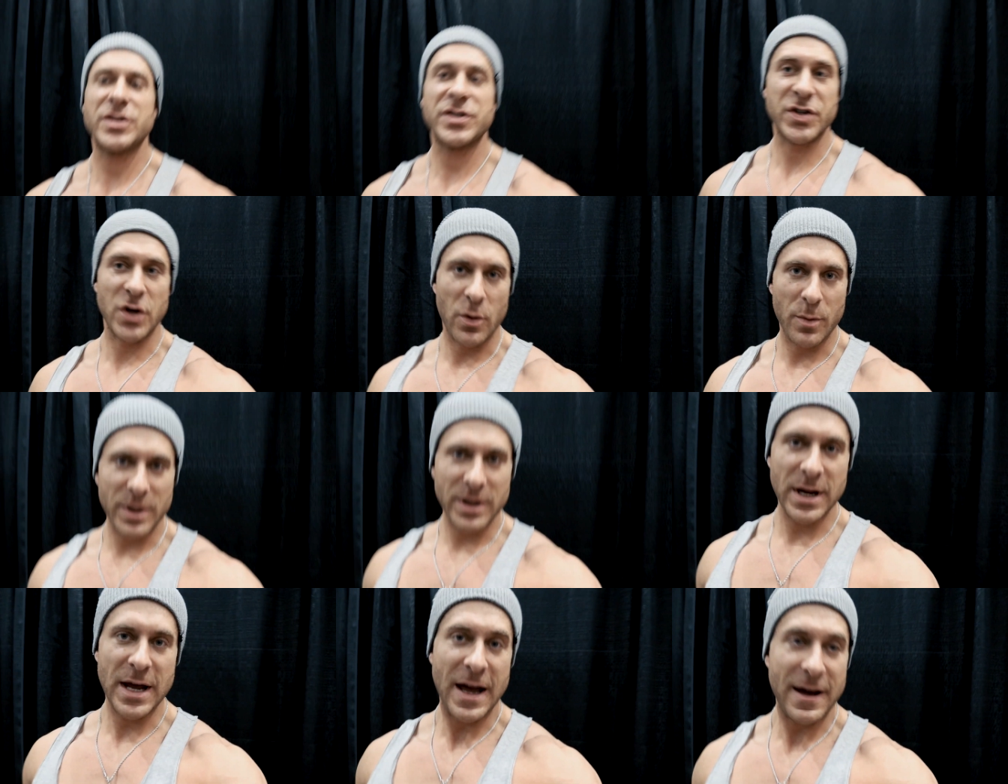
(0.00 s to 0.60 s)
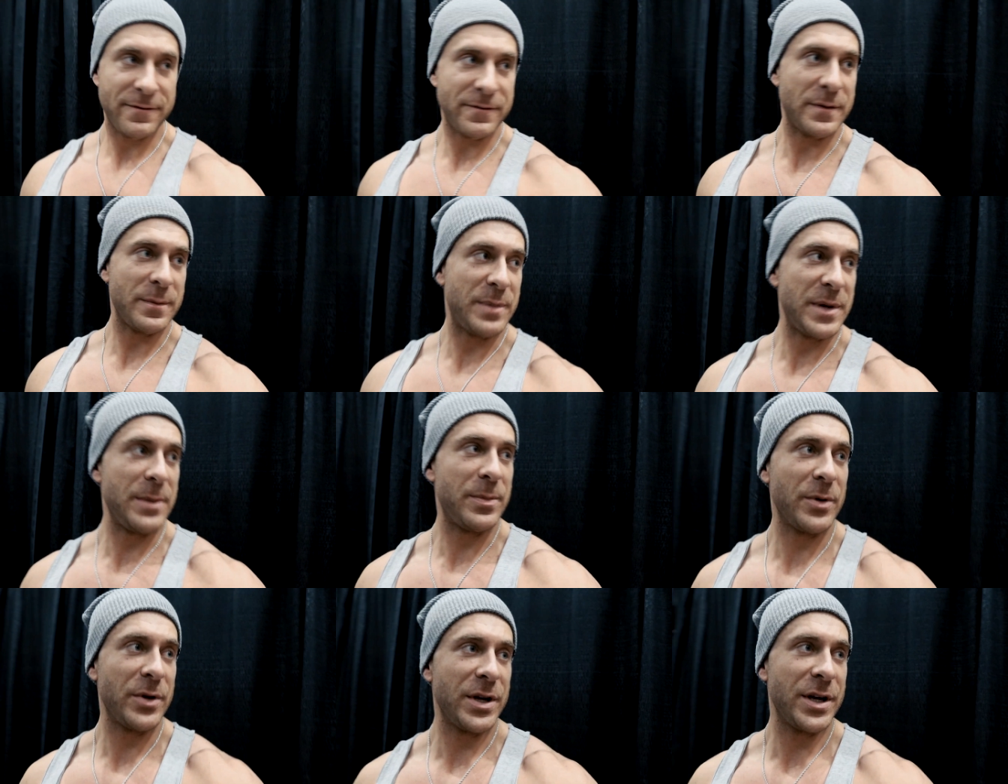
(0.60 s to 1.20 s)
So many effing
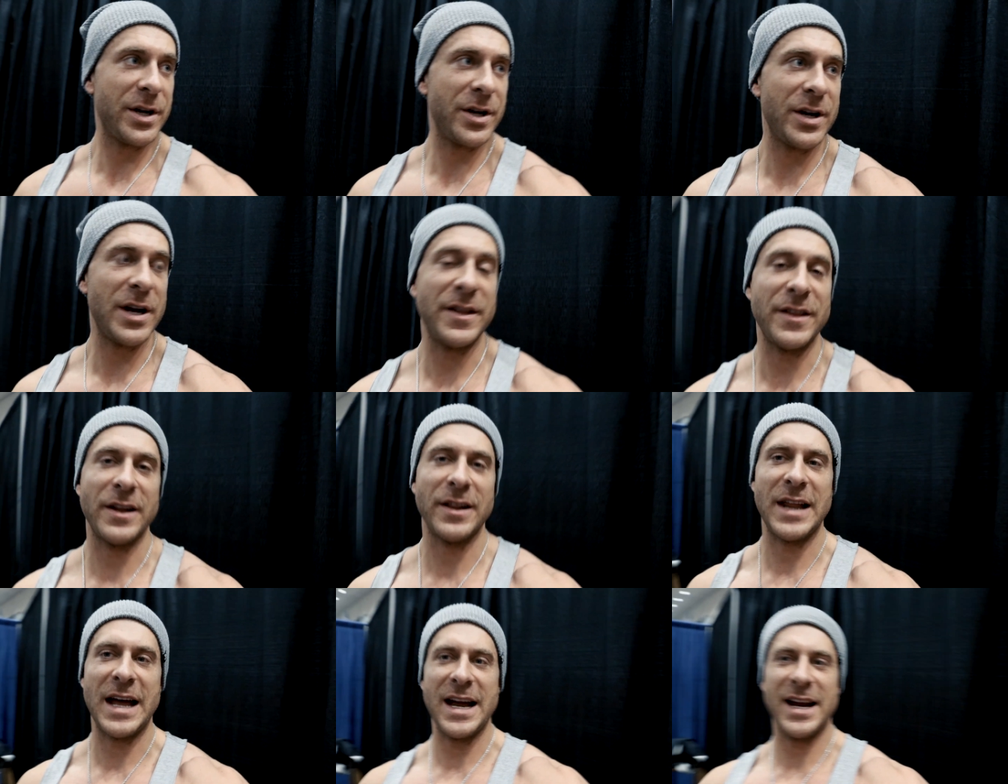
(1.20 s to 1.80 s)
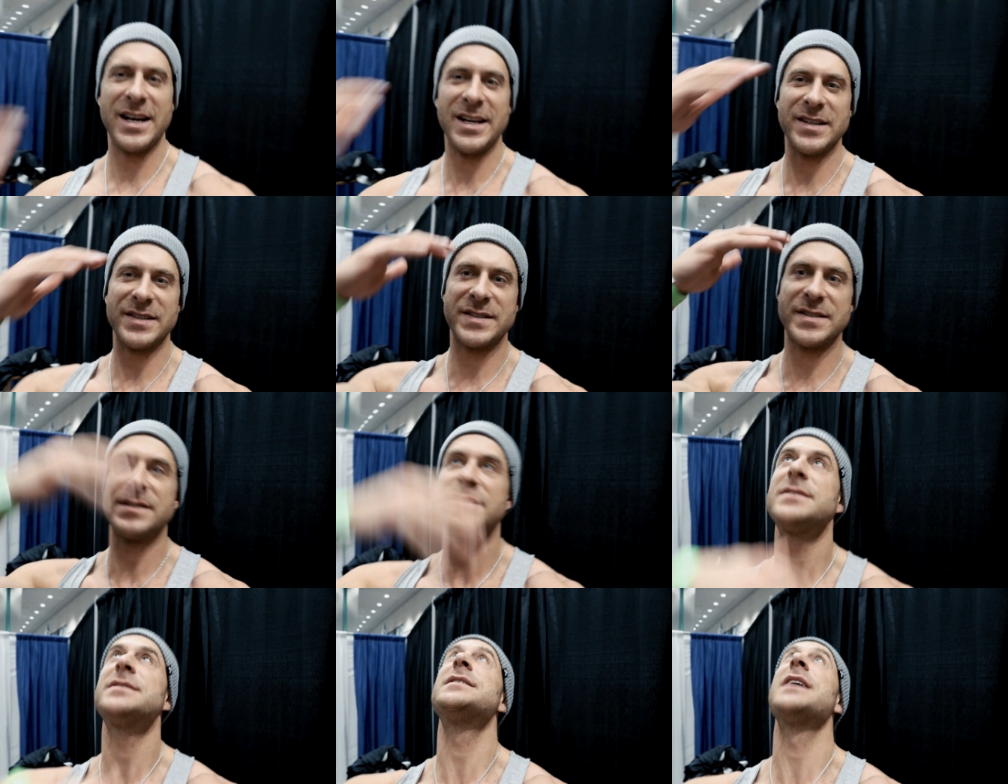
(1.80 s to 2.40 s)
people here, and the light is
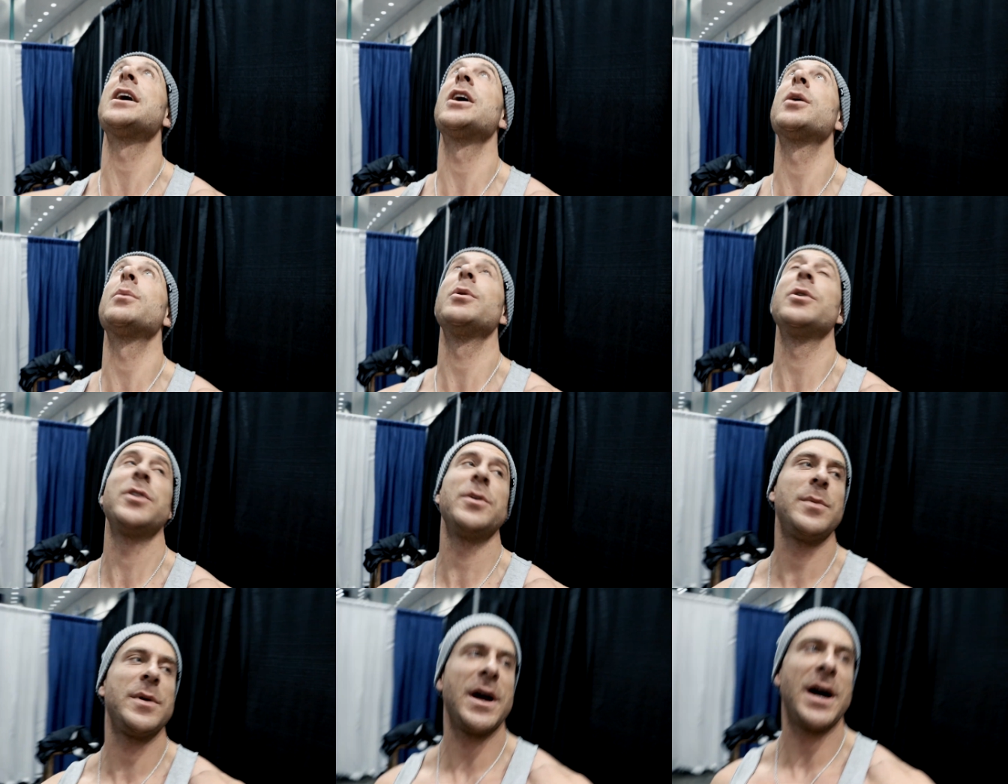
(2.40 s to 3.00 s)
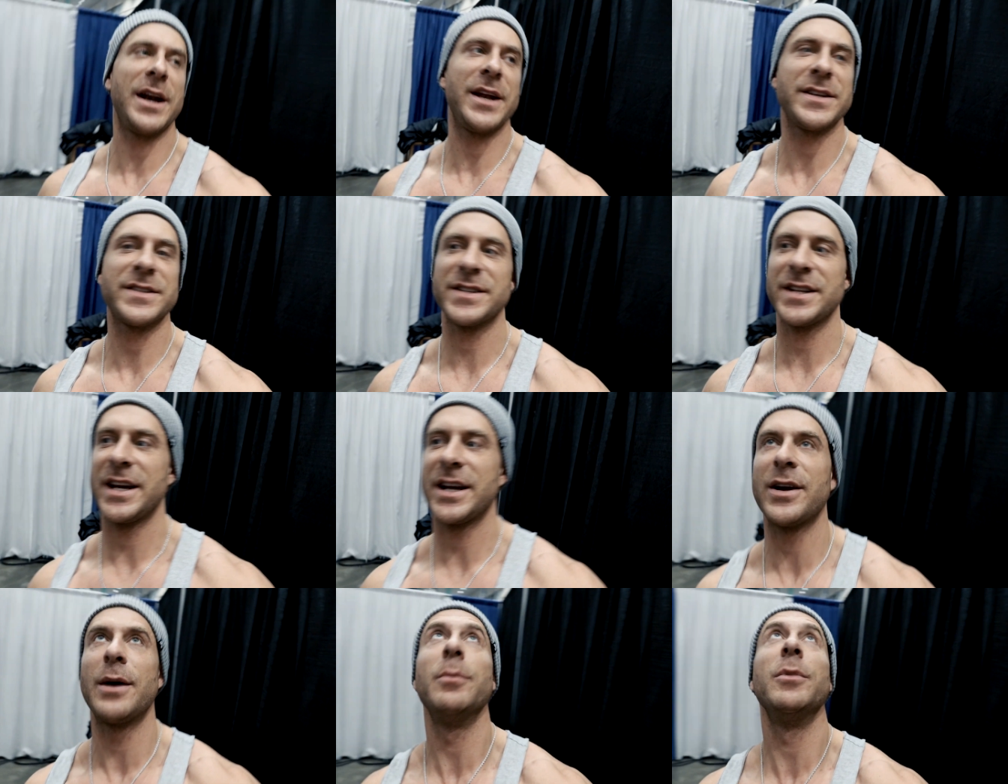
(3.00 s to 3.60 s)
terrible, to be honest.
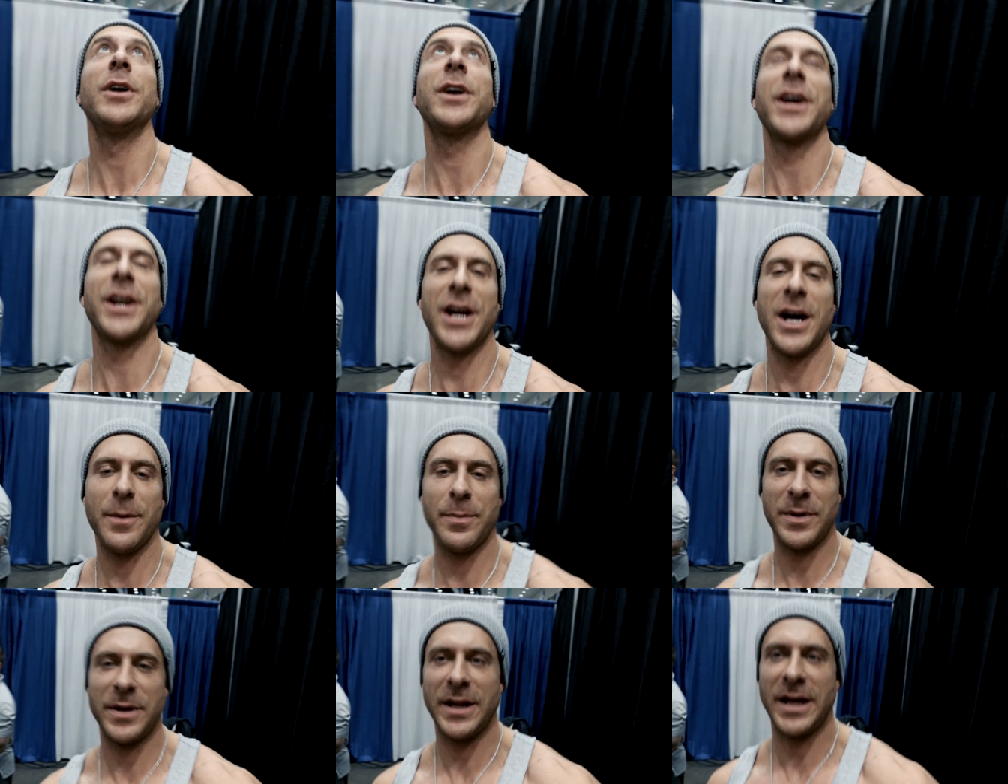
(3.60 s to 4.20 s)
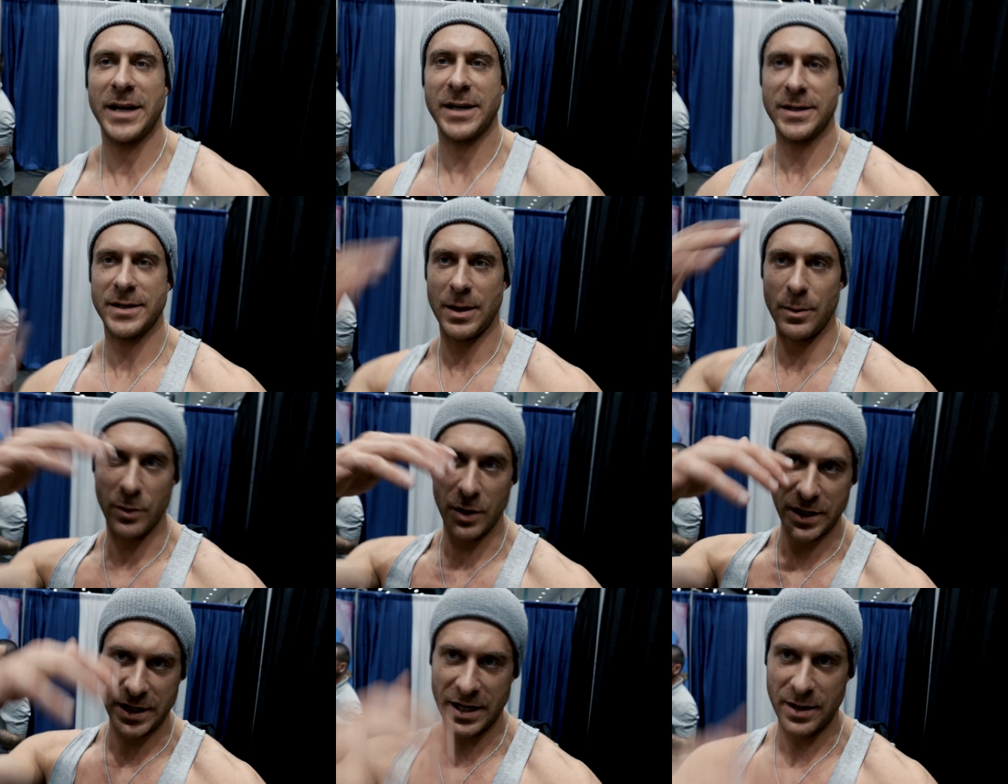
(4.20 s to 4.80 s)
Like, I'm looking up and, like,
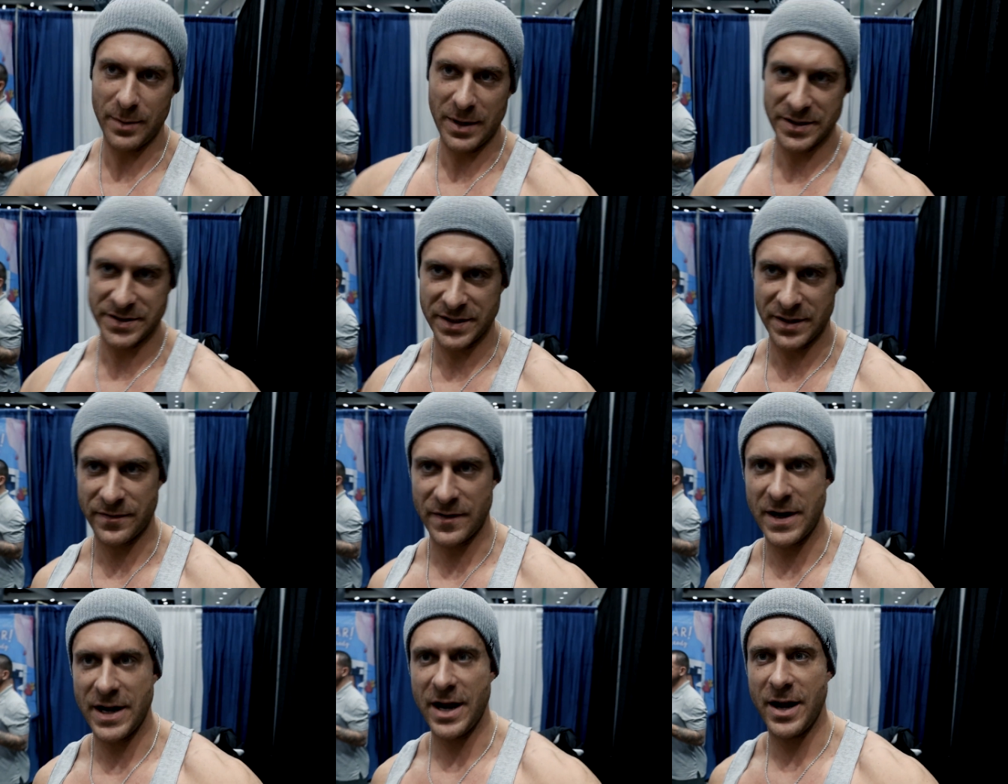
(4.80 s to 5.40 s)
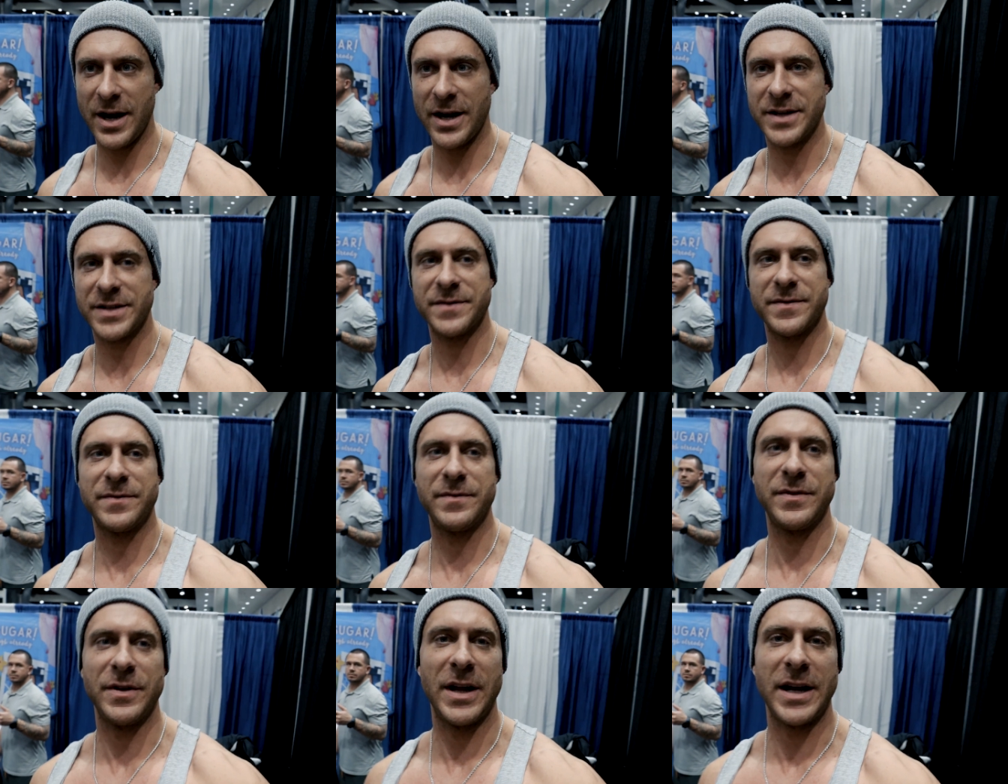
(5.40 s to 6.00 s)
I'm looking at myself right now. I just
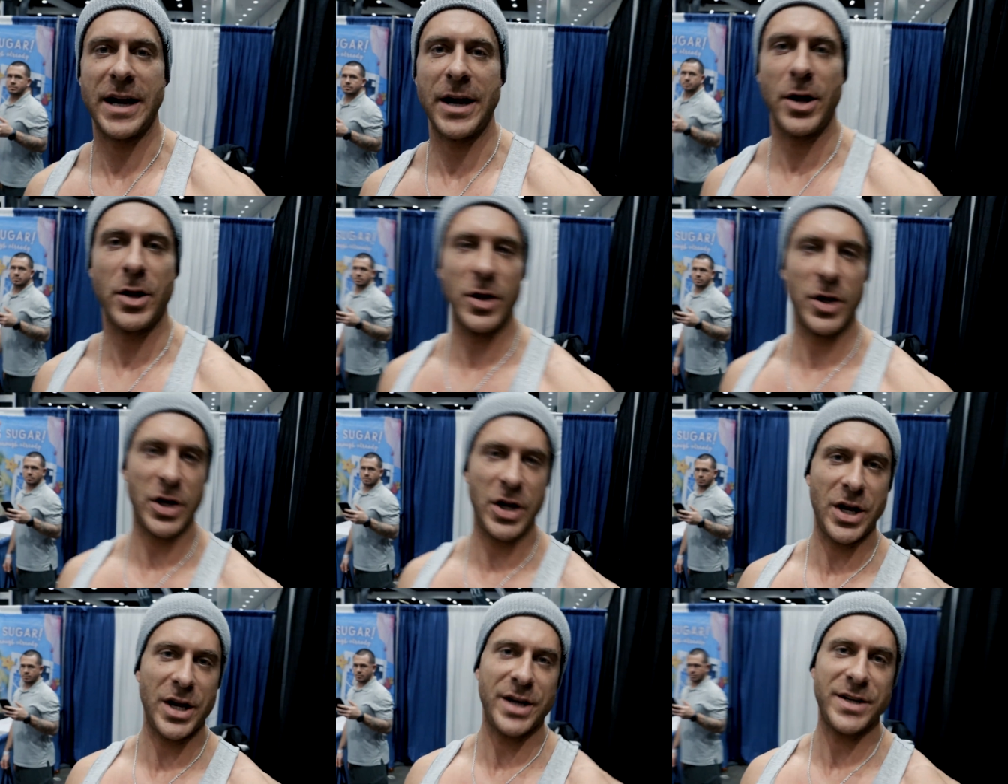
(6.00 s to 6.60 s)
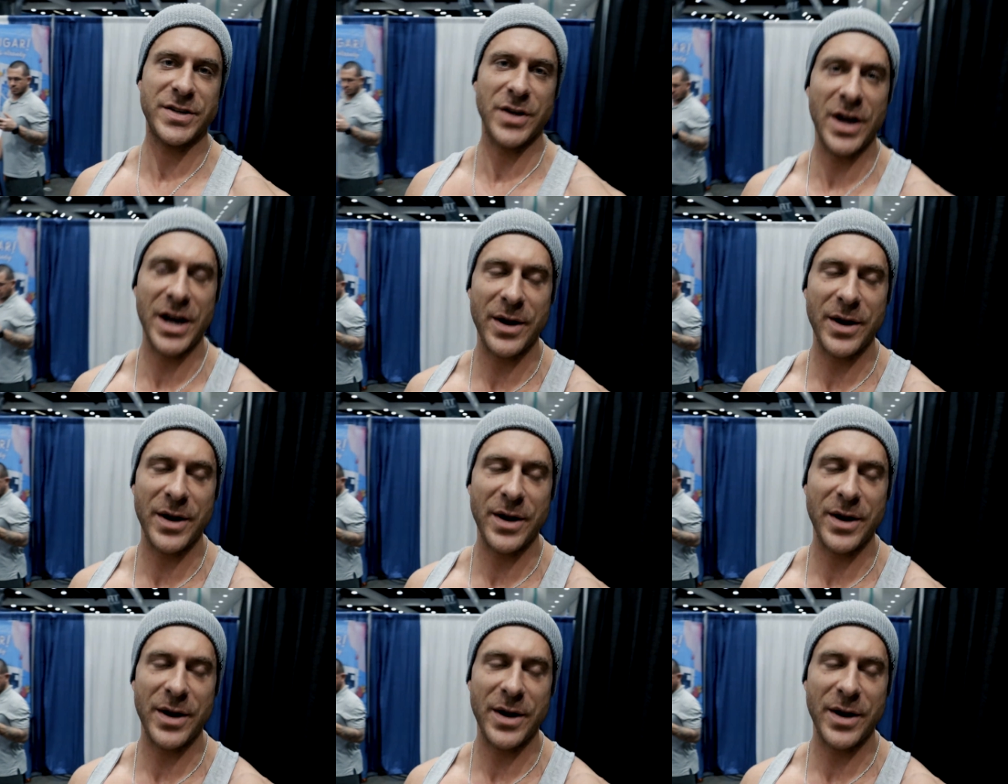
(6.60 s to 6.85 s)
feel like I don't look good. So